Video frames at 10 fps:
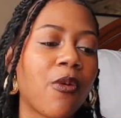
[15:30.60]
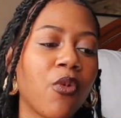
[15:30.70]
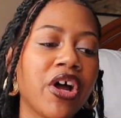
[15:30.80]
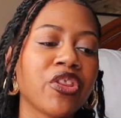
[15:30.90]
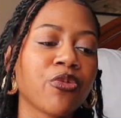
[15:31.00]

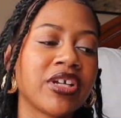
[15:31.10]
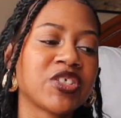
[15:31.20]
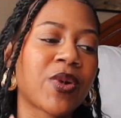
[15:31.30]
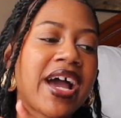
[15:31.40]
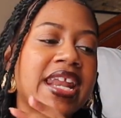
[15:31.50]
One of the
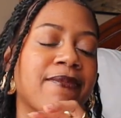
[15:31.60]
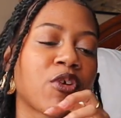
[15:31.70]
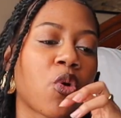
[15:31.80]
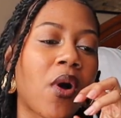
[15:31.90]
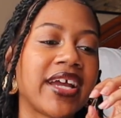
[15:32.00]
reasons why I
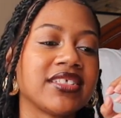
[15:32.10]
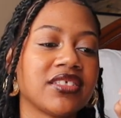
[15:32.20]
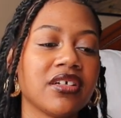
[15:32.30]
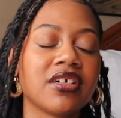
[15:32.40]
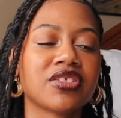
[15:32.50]
never quite
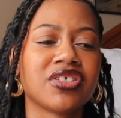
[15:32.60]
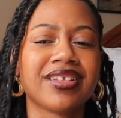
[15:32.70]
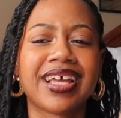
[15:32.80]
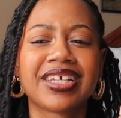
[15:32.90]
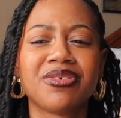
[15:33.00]
took to,
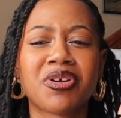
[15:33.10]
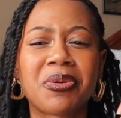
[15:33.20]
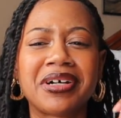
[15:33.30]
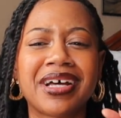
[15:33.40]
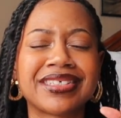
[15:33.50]
like, you
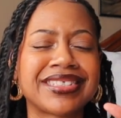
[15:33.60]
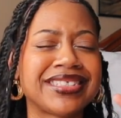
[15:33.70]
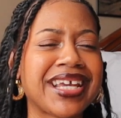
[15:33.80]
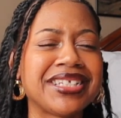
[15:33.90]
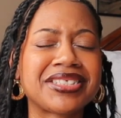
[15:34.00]
know, a
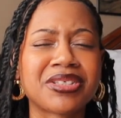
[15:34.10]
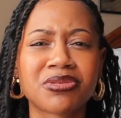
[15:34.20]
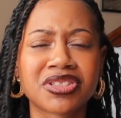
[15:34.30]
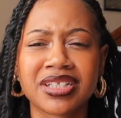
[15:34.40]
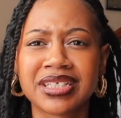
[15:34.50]
state
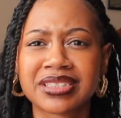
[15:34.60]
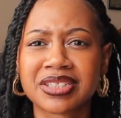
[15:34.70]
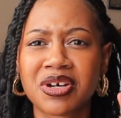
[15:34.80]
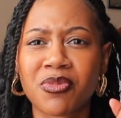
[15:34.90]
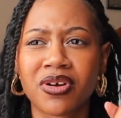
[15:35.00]

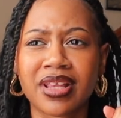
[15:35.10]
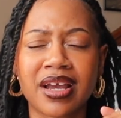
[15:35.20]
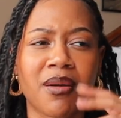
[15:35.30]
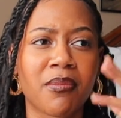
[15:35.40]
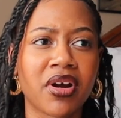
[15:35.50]
socialism or
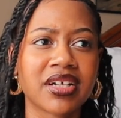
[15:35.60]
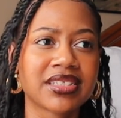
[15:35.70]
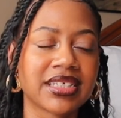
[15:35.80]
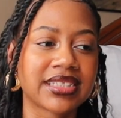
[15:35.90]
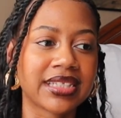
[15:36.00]
like a
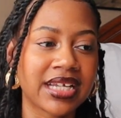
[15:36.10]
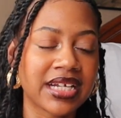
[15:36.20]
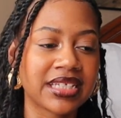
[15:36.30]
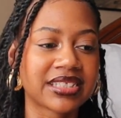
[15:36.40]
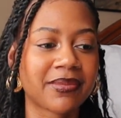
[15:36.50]

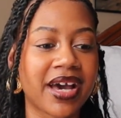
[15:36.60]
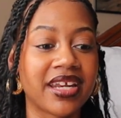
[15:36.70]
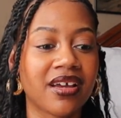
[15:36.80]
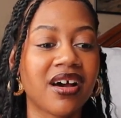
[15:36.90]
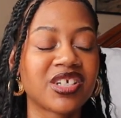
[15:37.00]
Marxist-Leninism
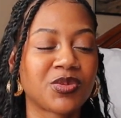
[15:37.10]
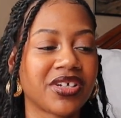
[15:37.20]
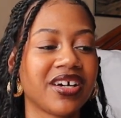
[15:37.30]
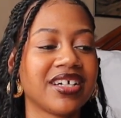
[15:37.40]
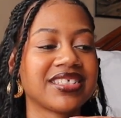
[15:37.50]
ideology is
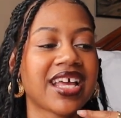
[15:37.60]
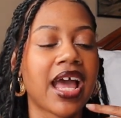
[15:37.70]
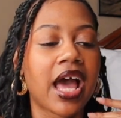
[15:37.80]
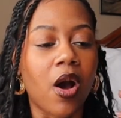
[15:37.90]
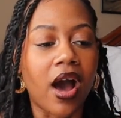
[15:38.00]
because
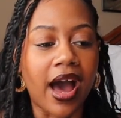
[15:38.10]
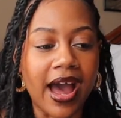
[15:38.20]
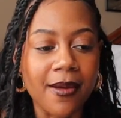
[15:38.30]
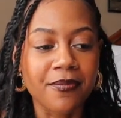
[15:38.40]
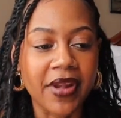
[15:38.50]

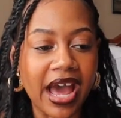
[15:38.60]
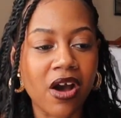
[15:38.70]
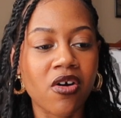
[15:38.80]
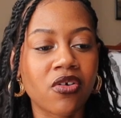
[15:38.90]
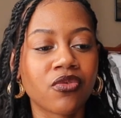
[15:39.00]
I'm
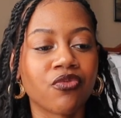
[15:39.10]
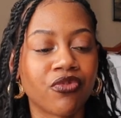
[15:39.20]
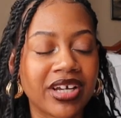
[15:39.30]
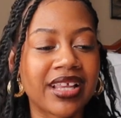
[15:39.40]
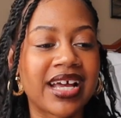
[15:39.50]
now
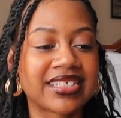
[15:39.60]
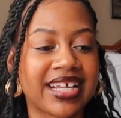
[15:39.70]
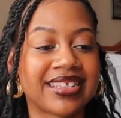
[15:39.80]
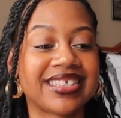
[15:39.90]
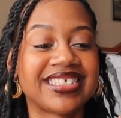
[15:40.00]
realizing
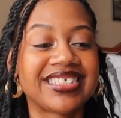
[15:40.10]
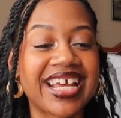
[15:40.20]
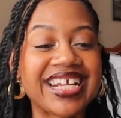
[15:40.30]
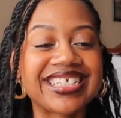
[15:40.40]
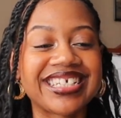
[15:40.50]
like the
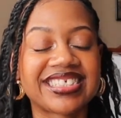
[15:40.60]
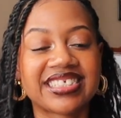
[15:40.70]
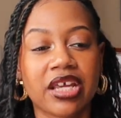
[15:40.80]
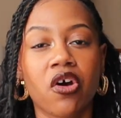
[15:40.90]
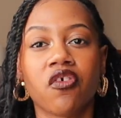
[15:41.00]
state
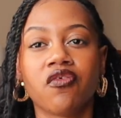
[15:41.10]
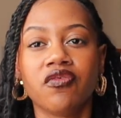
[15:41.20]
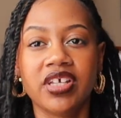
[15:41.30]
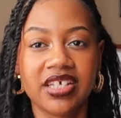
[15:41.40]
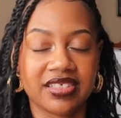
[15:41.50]
itself
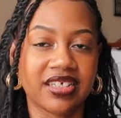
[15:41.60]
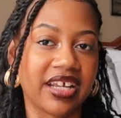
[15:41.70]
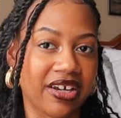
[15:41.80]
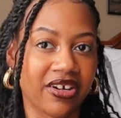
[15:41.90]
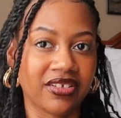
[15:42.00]
is
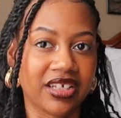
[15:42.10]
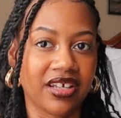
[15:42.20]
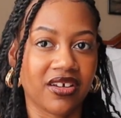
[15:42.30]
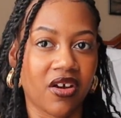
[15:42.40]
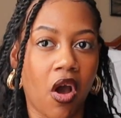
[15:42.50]

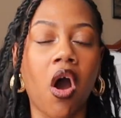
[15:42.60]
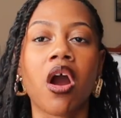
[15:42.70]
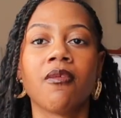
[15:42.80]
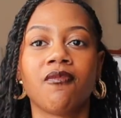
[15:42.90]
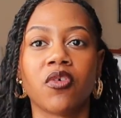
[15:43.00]
inherently
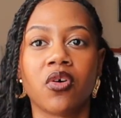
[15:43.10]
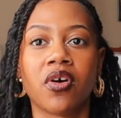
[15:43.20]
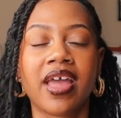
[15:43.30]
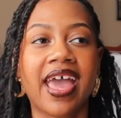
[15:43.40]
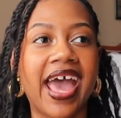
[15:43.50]
harmful.
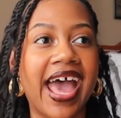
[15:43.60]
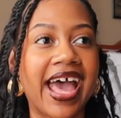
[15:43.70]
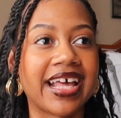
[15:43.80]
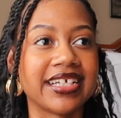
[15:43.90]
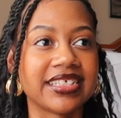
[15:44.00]

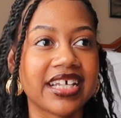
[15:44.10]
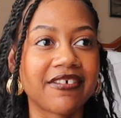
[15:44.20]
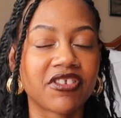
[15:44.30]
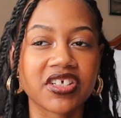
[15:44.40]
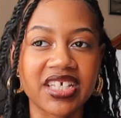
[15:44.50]
And
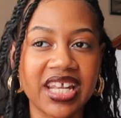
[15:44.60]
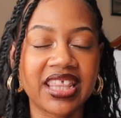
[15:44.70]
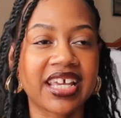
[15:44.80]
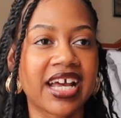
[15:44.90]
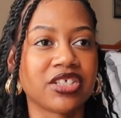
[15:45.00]
if there's
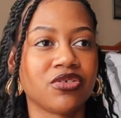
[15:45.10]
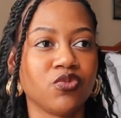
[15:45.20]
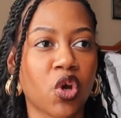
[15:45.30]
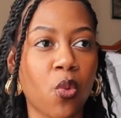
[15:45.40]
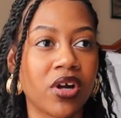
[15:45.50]
anything I
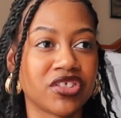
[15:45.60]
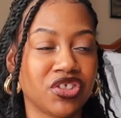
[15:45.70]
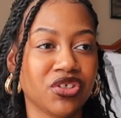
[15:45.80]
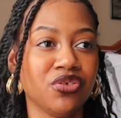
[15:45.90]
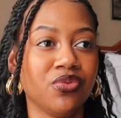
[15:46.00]
don't want to
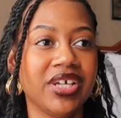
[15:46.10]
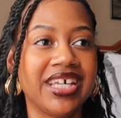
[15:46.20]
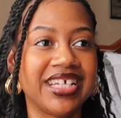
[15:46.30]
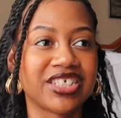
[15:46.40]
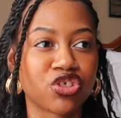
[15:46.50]
do,
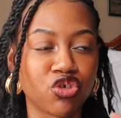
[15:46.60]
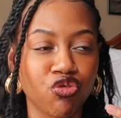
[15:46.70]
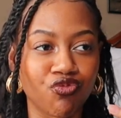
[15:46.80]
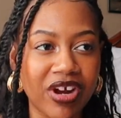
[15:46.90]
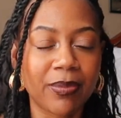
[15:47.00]
it is to
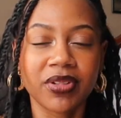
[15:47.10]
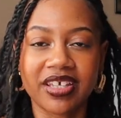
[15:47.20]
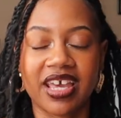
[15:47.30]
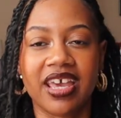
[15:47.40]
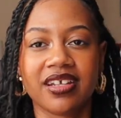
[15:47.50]

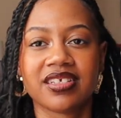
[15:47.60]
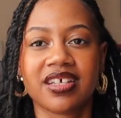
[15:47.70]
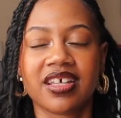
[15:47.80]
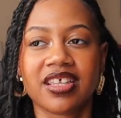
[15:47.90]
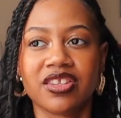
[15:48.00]
replicate
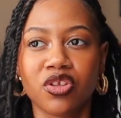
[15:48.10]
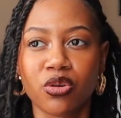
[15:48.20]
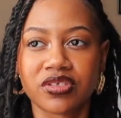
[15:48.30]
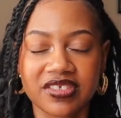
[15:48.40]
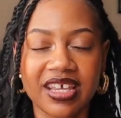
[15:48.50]

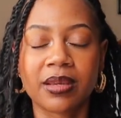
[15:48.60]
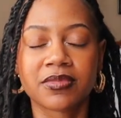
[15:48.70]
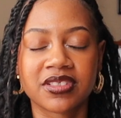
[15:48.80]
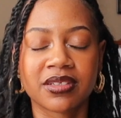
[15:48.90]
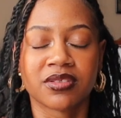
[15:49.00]
those same
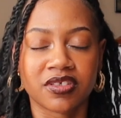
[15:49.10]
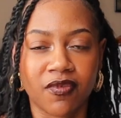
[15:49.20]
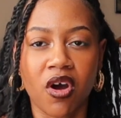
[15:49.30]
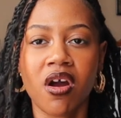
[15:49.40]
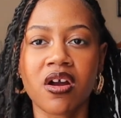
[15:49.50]
systems
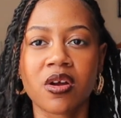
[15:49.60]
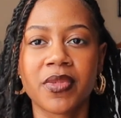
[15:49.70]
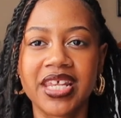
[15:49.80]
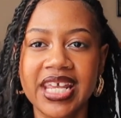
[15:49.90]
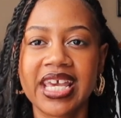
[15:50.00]
of harm
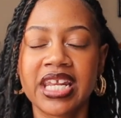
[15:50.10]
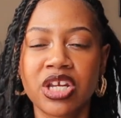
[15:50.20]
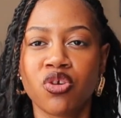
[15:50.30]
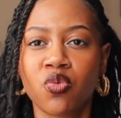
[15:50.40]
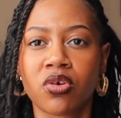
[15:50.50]
in any
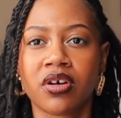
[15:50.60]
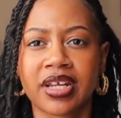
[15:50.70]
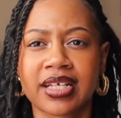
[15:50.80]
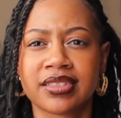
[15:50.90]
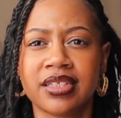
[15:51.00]
new world
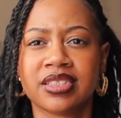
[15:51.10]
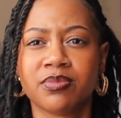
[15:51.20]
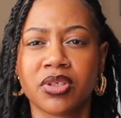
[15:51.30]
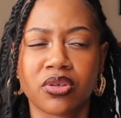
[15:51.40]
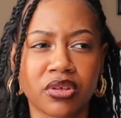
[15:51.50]
I seek to
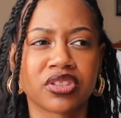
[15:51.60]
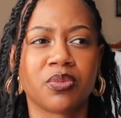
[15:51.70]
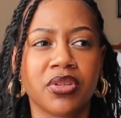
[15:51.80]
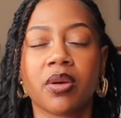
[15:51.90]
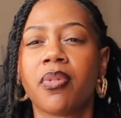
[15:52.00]
build or to
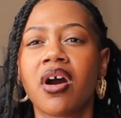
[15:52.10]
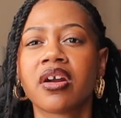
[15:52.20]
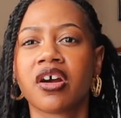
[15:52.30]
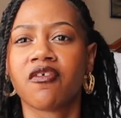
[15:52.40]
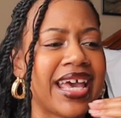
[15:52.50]
be a
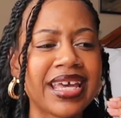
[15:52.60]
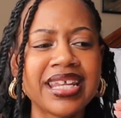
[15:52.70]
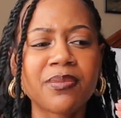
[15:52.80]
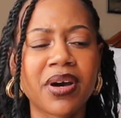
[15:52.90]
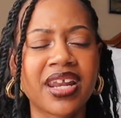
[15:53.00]
part of.
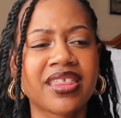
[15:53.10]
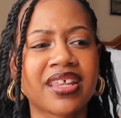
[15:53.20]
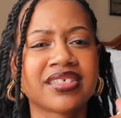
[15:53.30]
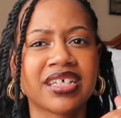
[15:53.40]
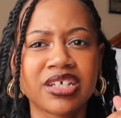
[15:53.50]
Anybody
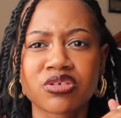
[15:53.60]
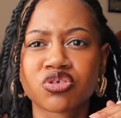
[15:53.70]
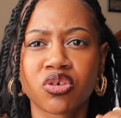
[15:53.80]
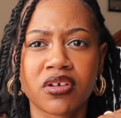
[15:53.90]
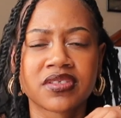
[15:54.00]
that is in
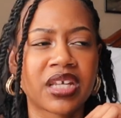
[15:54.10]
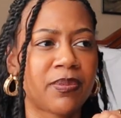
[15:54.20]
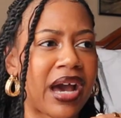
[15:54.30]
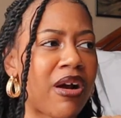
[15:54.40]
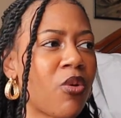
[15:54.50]
control of state
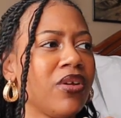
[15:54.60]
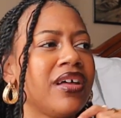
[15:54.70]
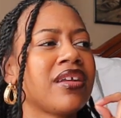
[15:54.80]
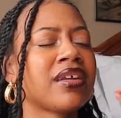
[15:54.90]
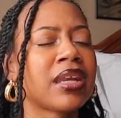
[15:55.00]
power will
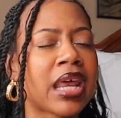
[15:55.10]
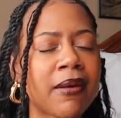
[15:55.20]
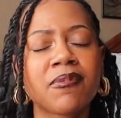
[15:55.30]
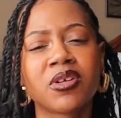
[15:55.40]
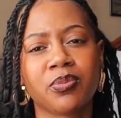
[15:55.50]

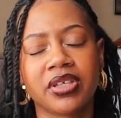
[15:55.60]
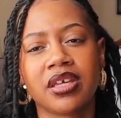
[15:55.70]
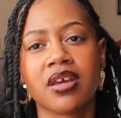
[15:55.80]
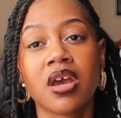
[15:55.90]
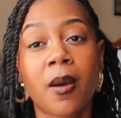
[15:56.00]

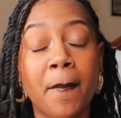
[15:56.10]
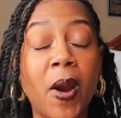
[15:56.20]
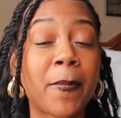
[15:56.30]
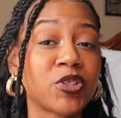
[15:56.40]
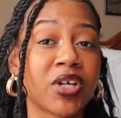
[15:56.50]
inevitably
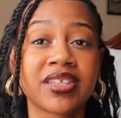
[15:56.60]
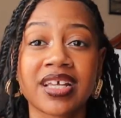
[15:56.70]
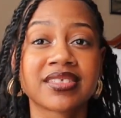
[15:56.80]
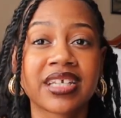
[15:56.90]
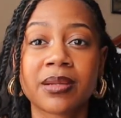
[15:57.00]
perpetrate
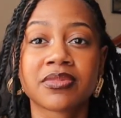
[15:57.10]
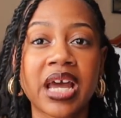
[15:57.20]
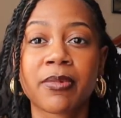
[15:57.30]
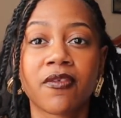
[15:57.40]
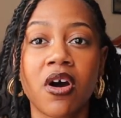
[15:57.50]
that same
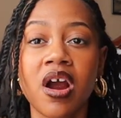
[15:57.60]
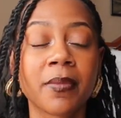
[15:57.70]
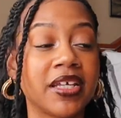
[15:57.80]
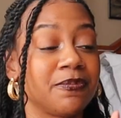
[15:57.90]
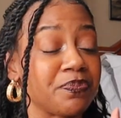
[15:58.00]
type of
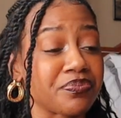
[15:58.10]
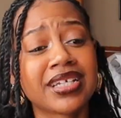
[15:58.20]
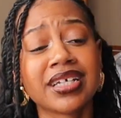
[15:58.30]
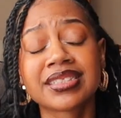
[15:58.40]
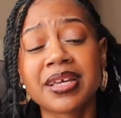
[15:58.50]
harm. It
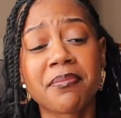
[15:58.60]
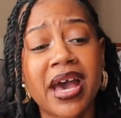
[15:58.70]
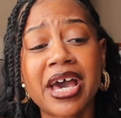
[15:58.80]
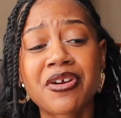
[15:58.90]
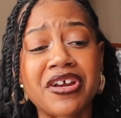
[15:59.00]
doesn't
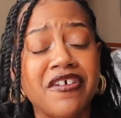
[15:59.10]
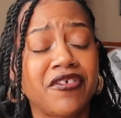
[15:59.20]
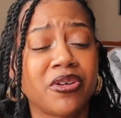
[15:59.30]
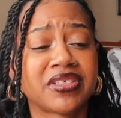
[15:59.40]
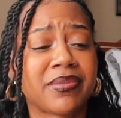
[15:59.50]
matter if,
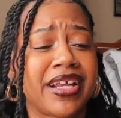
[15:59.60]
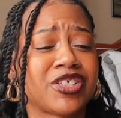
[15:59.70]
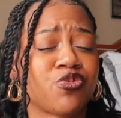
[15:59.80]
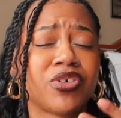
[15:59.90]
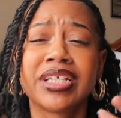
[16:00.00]
you know, somebody
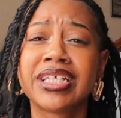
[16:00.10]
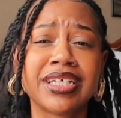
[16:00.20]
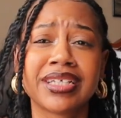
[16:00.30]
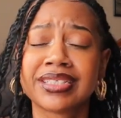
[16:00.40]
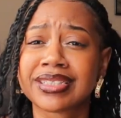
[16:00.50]
has really
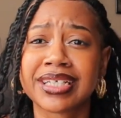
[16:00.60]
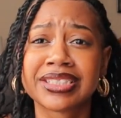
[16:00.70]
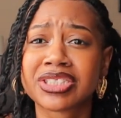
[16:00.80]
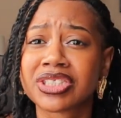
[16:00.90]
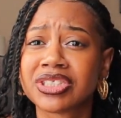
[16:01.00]
good
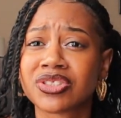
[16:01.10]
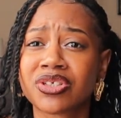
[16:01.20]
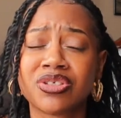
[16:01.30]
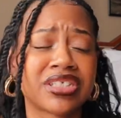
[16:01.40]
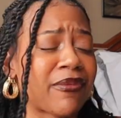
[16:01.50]
intentions or
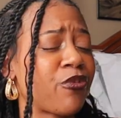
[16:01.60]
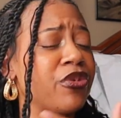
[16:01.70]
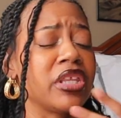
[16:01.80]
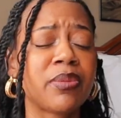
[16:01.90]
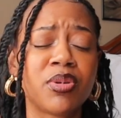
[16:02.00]
you just have a
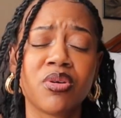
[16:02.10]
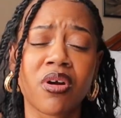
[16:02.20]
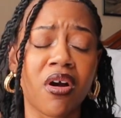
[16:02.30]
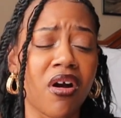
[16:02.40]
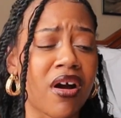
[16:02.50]
really
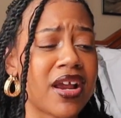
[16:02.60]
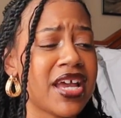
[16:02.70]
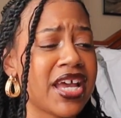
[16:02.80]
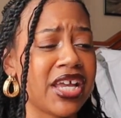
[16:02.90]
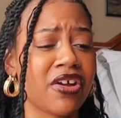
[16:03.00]
pure heart
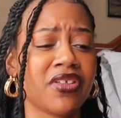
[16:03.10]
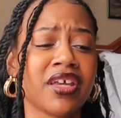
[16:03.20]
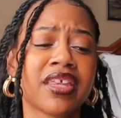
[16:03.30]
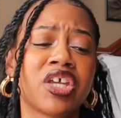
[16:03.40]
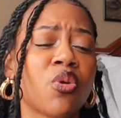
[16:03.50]
and you're
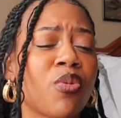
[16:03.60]
thinking like, you know,